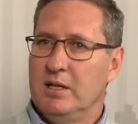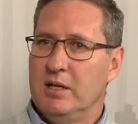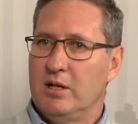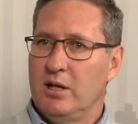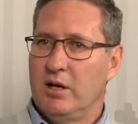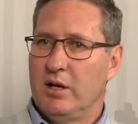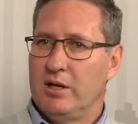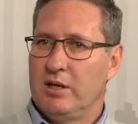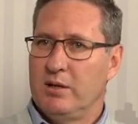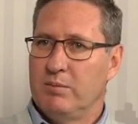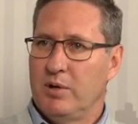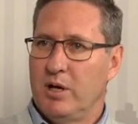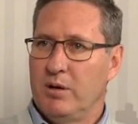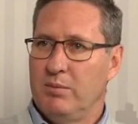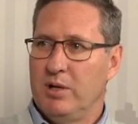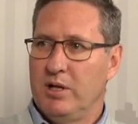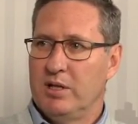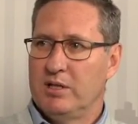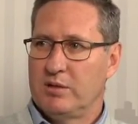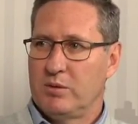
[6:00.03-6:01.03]
You know, at the
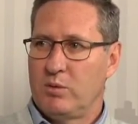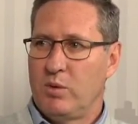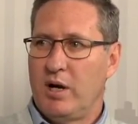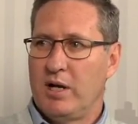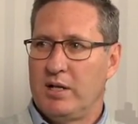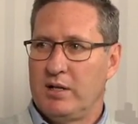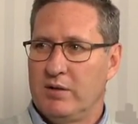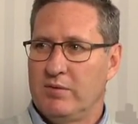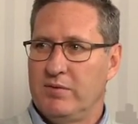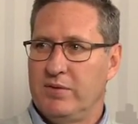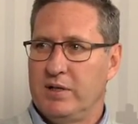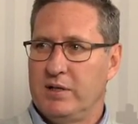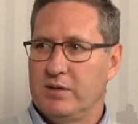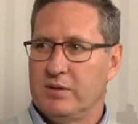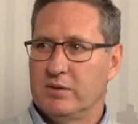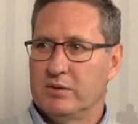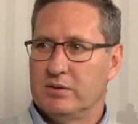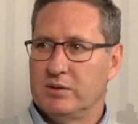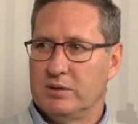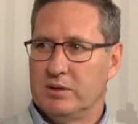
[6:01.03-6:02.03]
moment it's quite
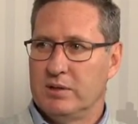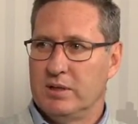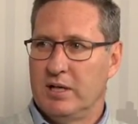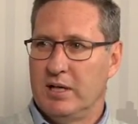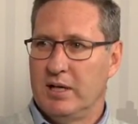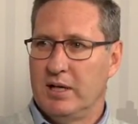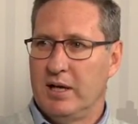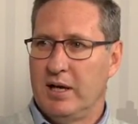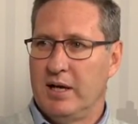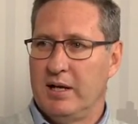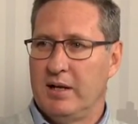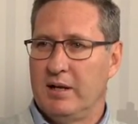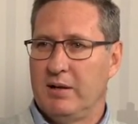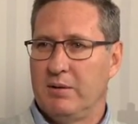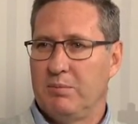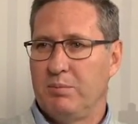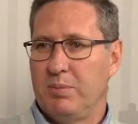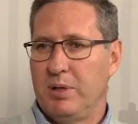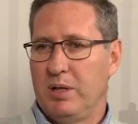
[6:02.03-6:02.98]
difficult uh, and